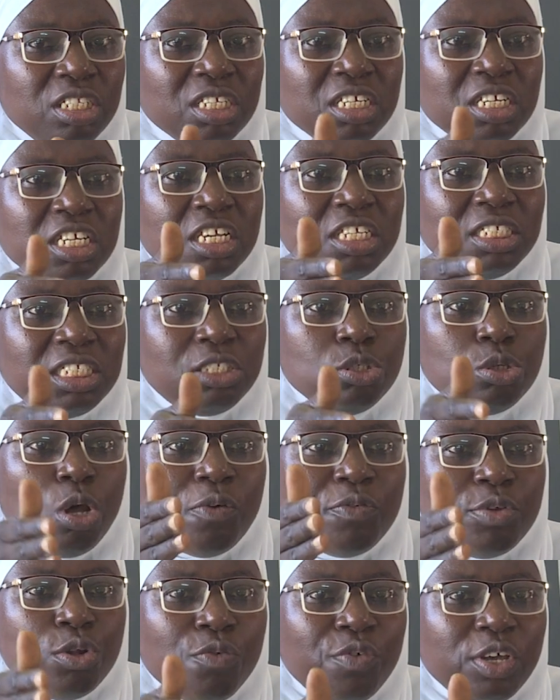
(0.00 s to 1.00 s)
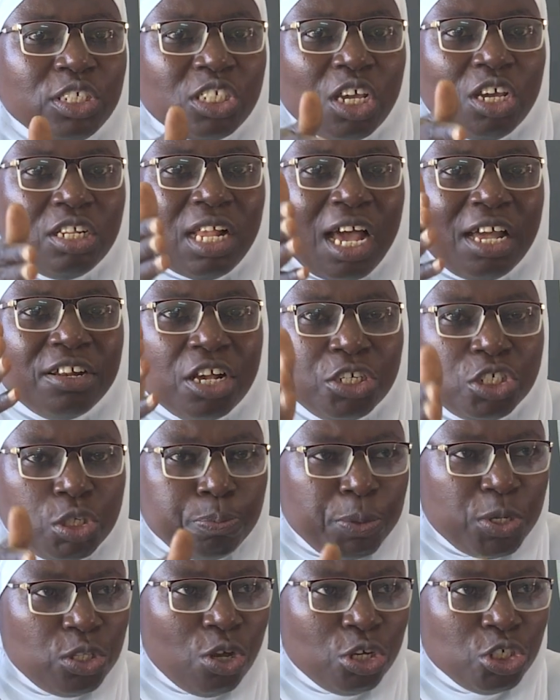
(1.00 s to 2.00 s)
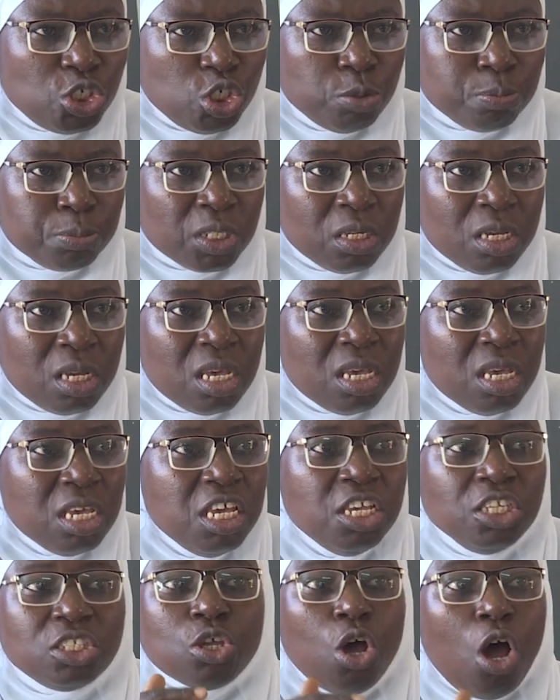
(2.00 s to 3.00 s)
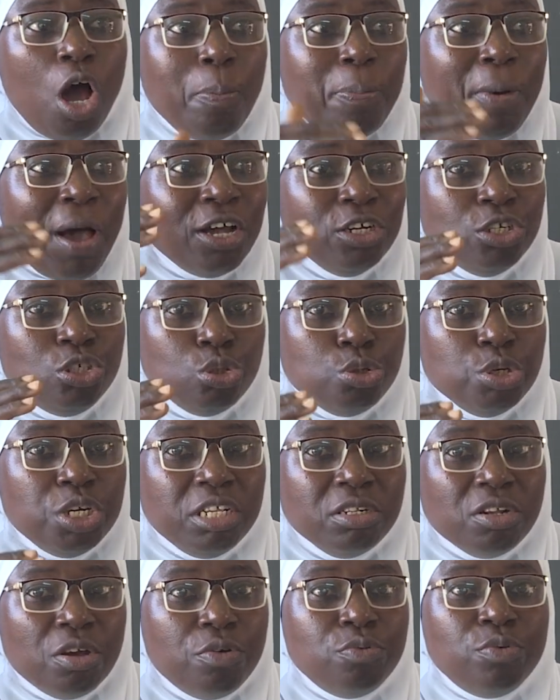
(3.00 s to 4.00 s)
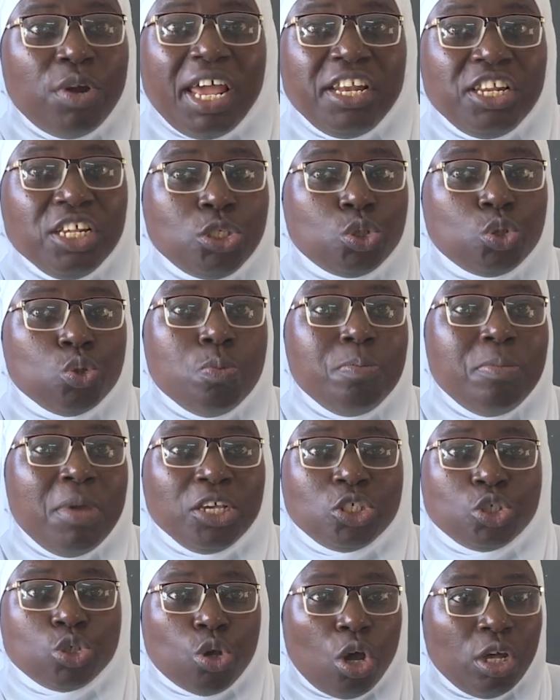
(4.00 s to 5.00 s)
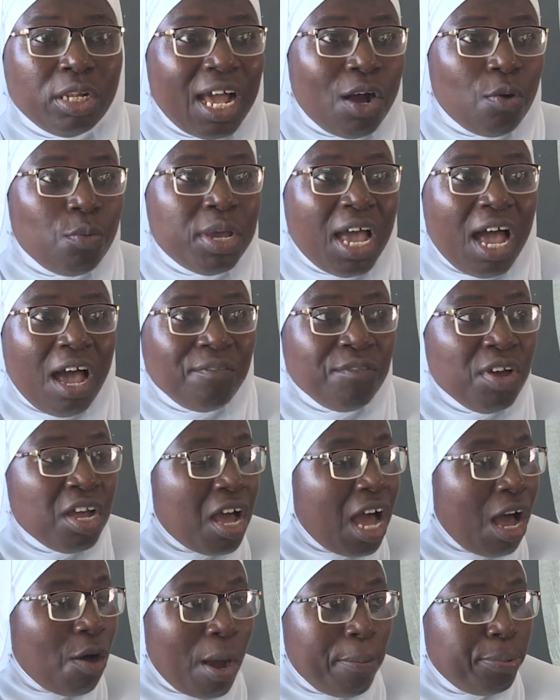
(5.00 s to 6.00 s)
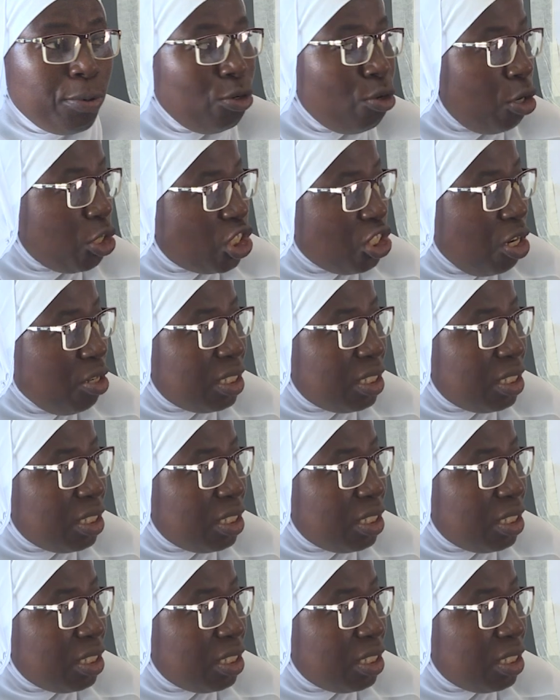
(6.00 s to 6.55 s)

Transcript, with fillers: the Institute of Innovation and Entrepreneurship is up and doing, ready to make sure that we have our production